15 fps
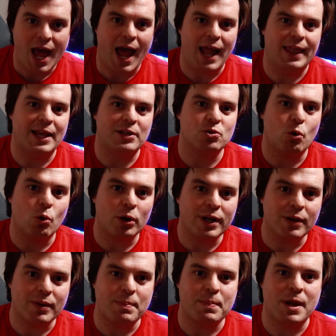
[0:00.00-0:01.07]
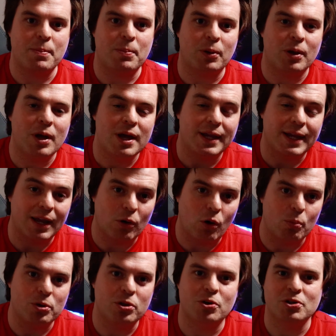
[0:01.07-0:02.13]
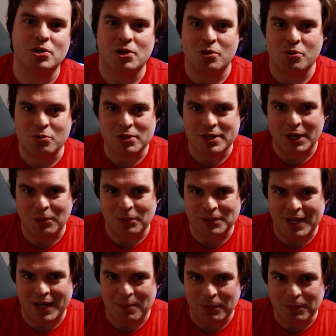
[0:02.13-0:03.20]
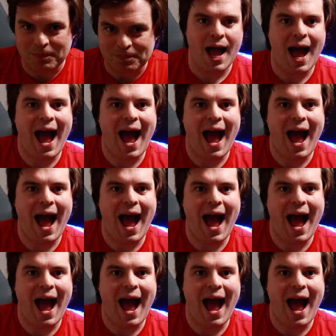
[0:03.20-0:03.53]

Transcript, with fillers: and lets ordinary people get on with using a NoSQL table.